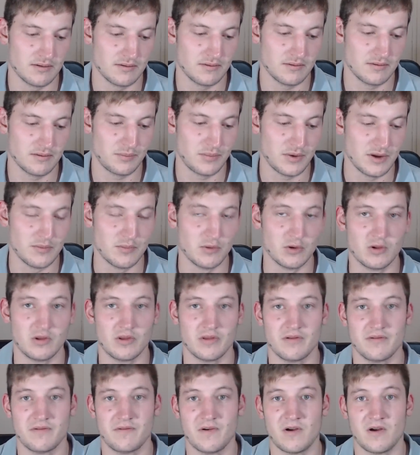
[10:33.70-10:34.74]
people on
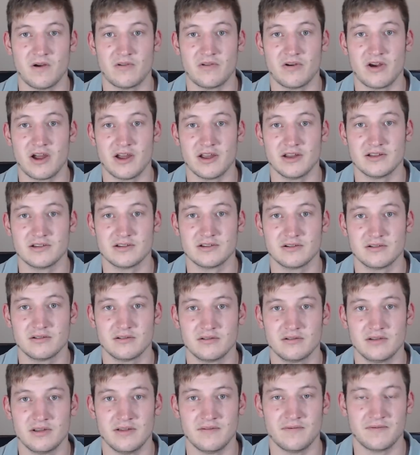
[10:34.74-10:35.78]
the far right,
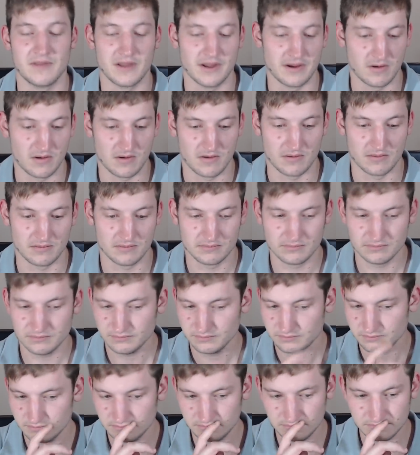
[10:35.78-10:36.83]
if they are
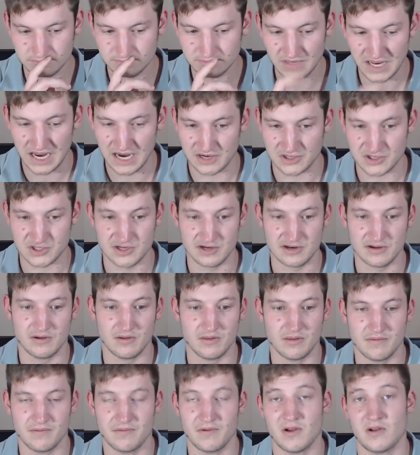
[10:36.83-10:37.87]
actually on
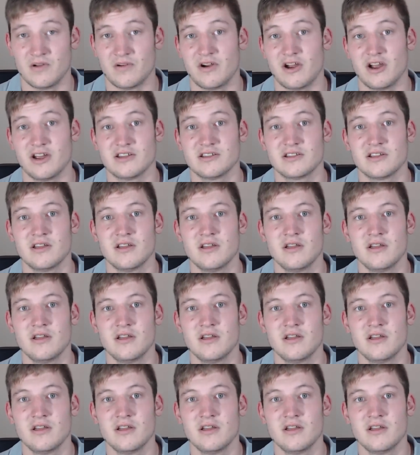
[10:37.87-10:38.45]
the far right.